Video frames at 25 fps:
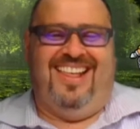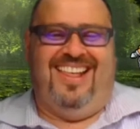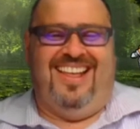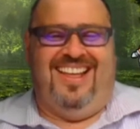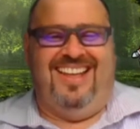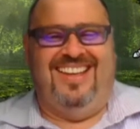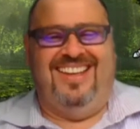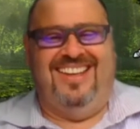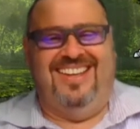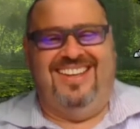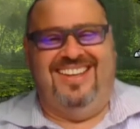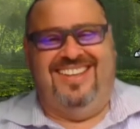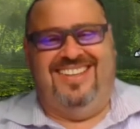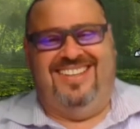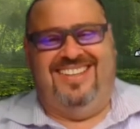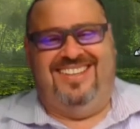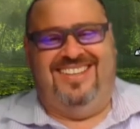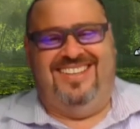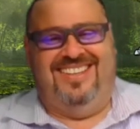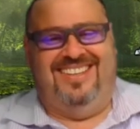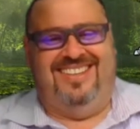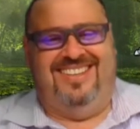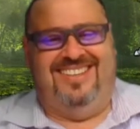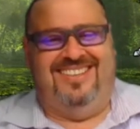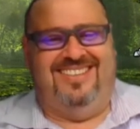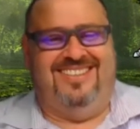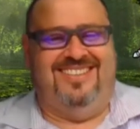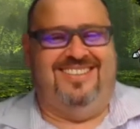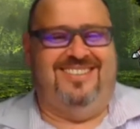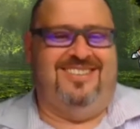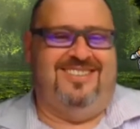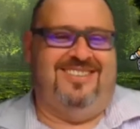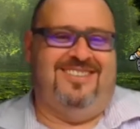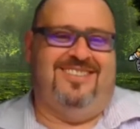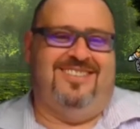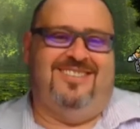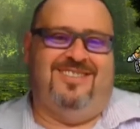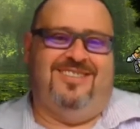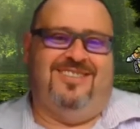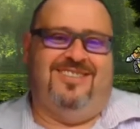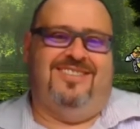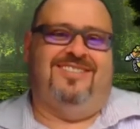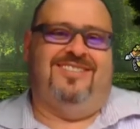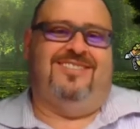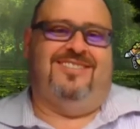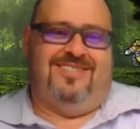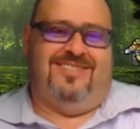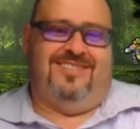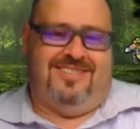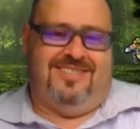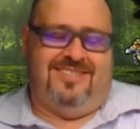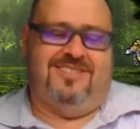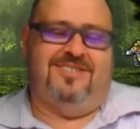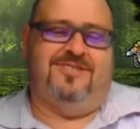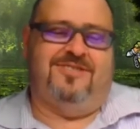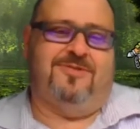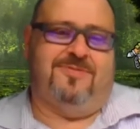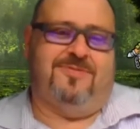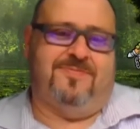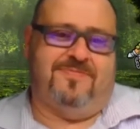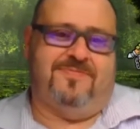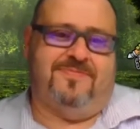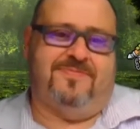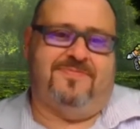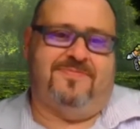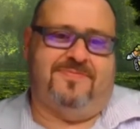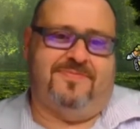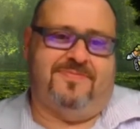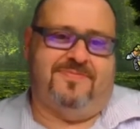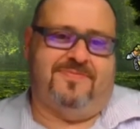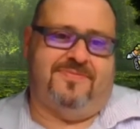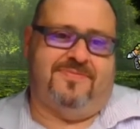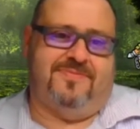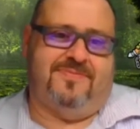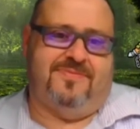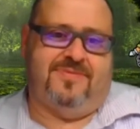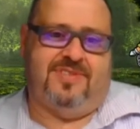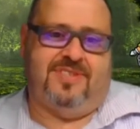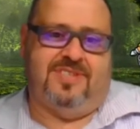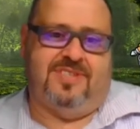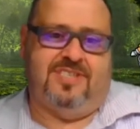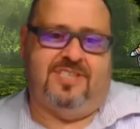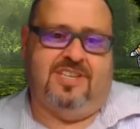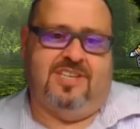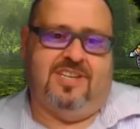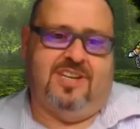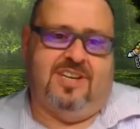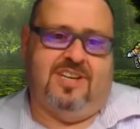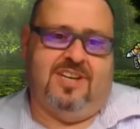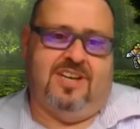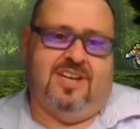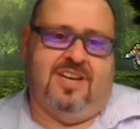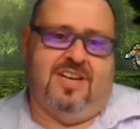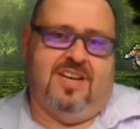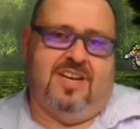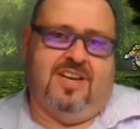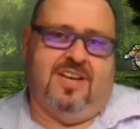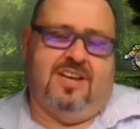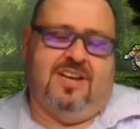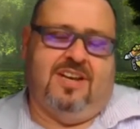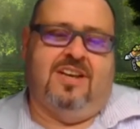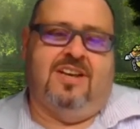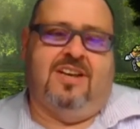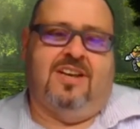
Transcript: No words are spoken by the person on screen.